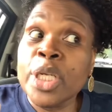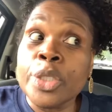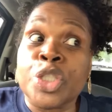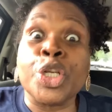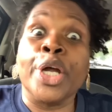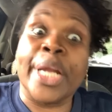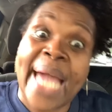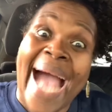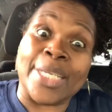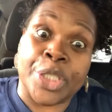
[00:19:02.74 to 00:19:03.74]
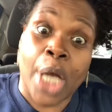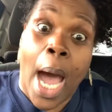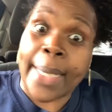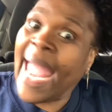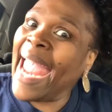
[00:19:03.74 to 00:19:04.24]
should have got
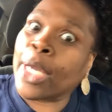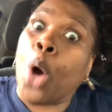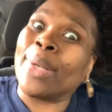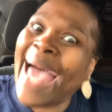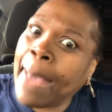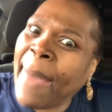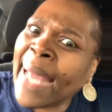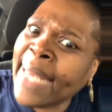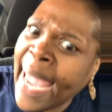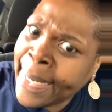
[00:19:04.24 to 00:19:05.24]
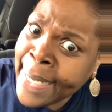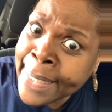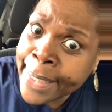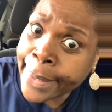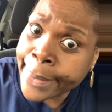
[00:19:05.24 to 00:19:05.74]
shot. I ain't gonna lie about that either.